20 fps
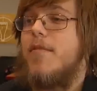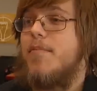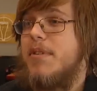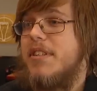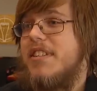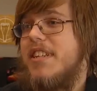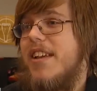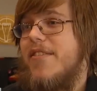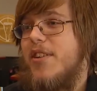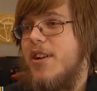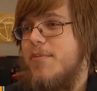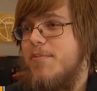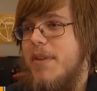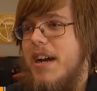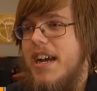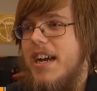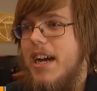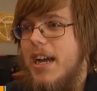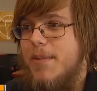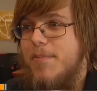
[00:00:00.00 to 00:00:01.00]
I've been saving up
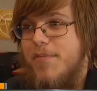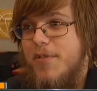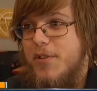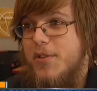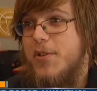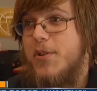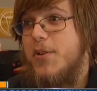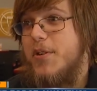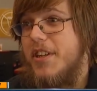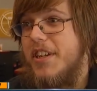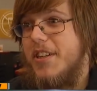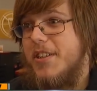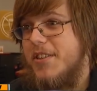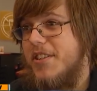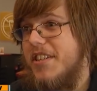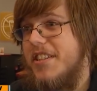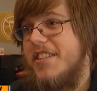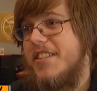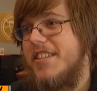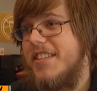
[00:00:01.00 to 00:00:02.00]
my hype for two
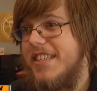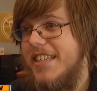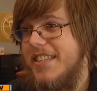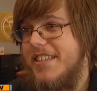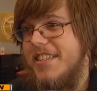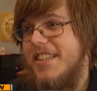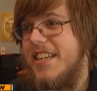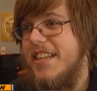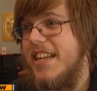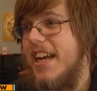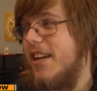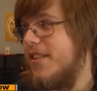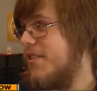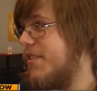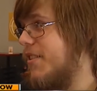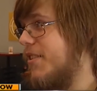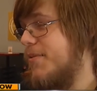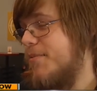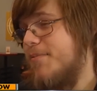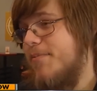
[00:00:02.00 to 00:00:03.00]
years since Disney
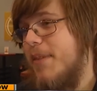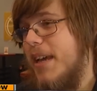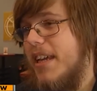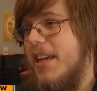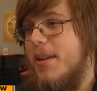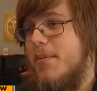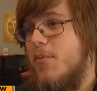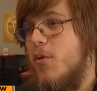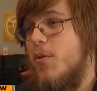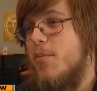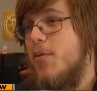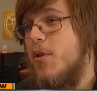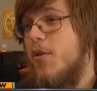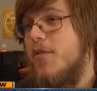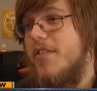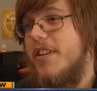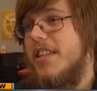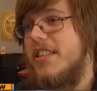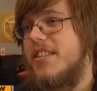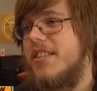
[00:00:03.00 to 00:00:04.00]
announced they're making more
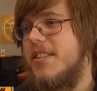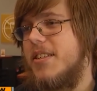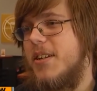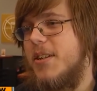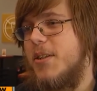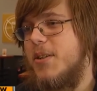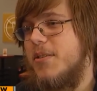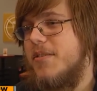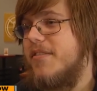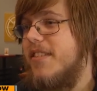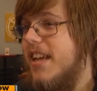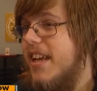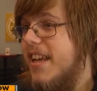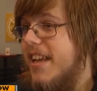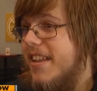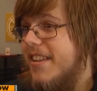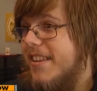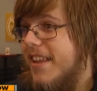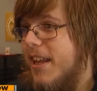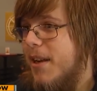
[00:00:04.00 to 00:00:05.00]
movies, so
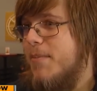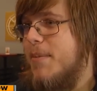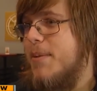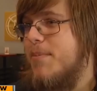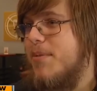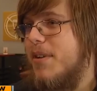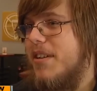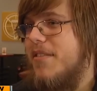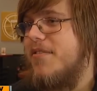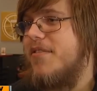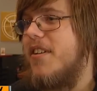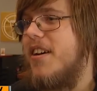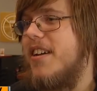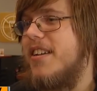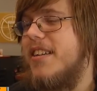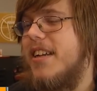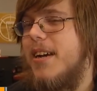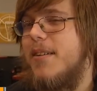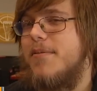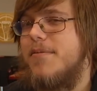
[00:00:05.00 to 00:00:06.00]
that'll be pretty
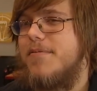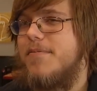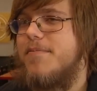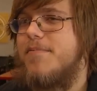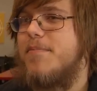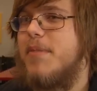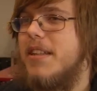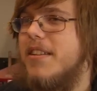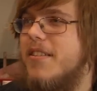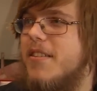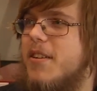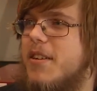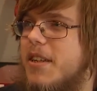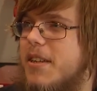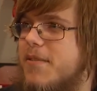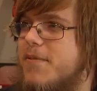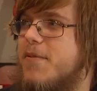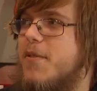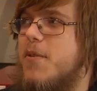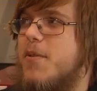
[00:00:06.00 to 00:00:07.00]
fun. I've been
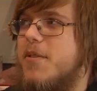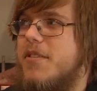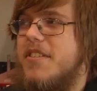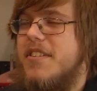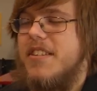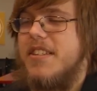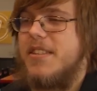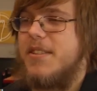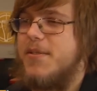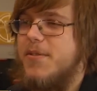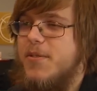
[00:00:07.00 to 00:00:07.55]
looking forward to this